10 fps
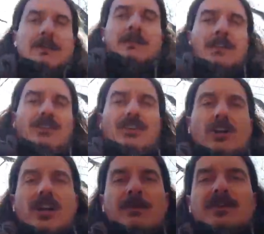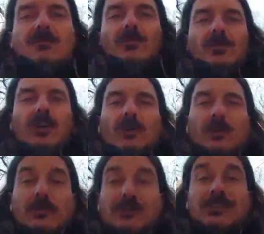are synonymous with those
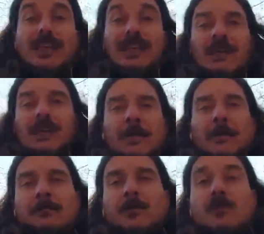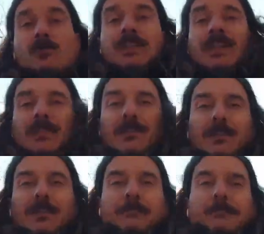for sin or guilt,